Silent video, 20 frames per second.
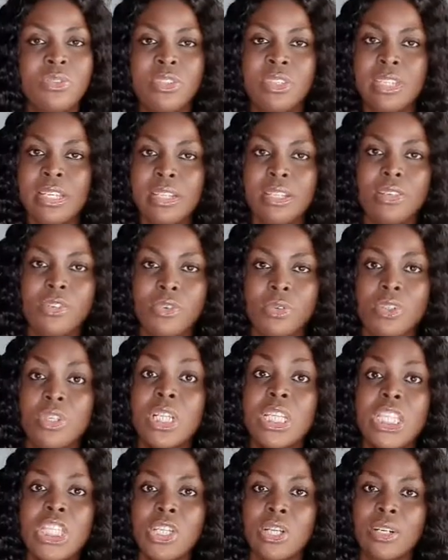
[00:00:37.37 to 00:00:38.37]
to say the truth,
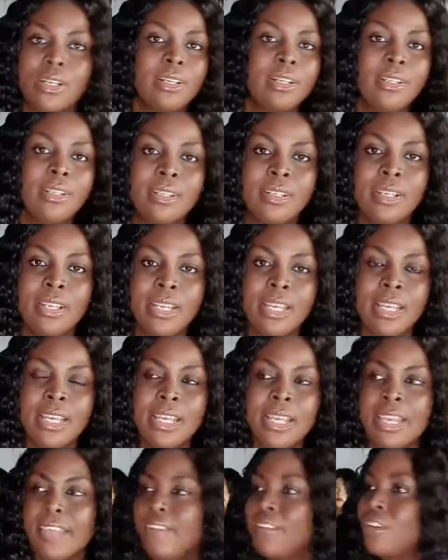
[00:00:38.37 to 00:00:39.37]
don't talk.
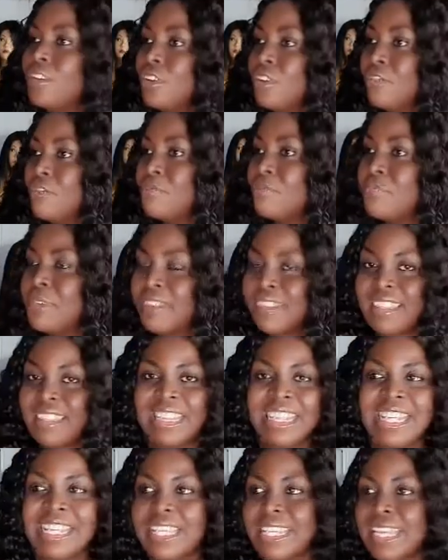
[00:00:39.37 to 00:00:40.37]
Instead of
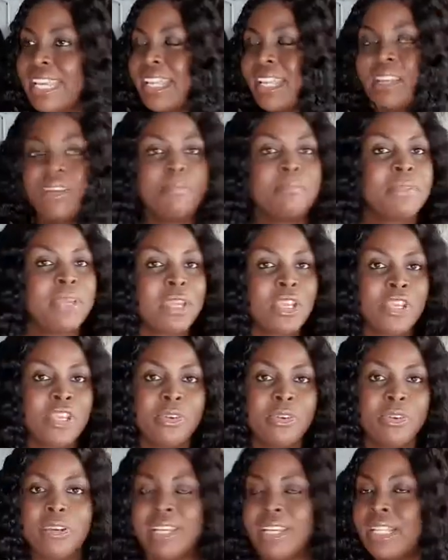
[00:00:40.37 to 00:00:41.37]
misleading
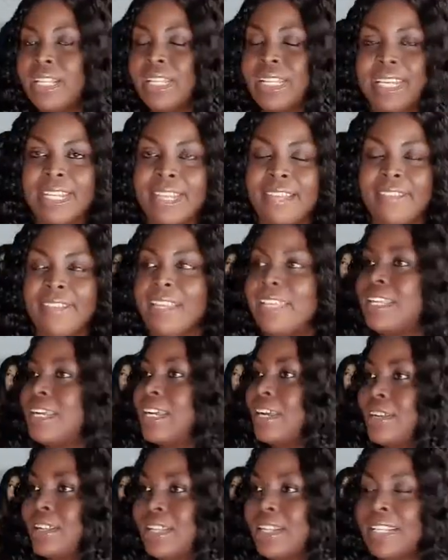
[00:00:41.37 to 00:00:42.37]
young ladies that
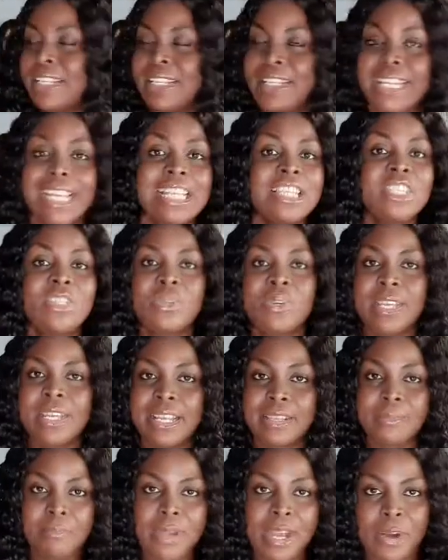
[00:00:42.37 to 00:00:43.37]
are yet to
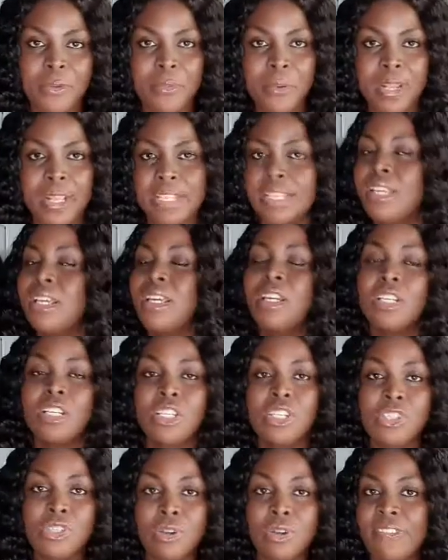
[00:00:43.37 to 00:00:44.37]
get married,
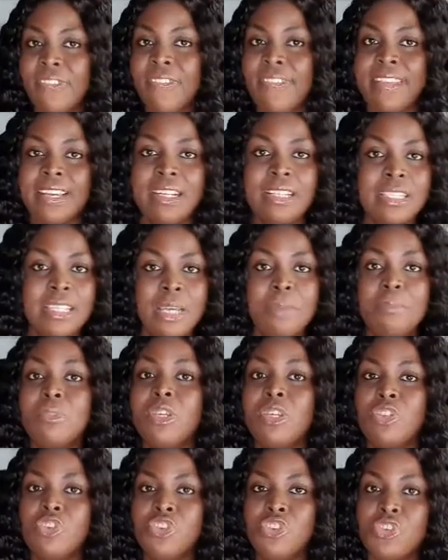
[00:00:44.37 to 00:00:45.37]
just tell them
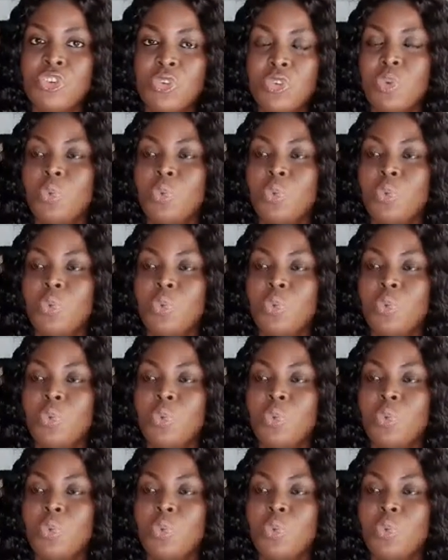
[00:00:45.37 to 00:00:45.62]
the truth.